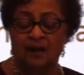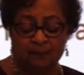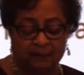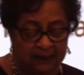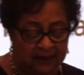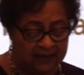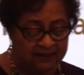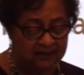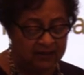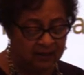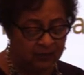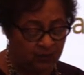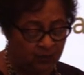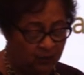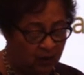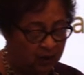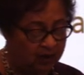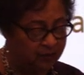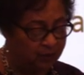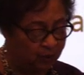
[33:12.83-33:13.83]
Pleasant
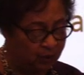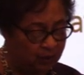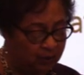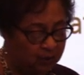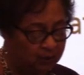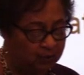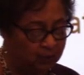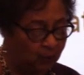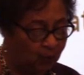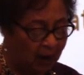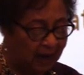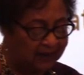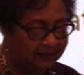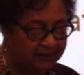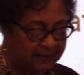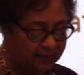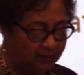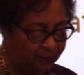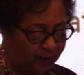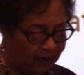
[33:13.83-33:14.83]
Run Road
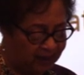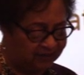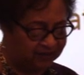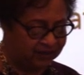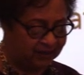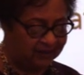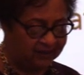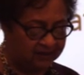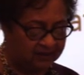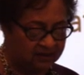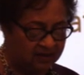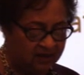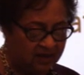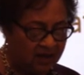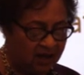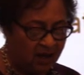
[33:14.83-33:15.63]
widening project,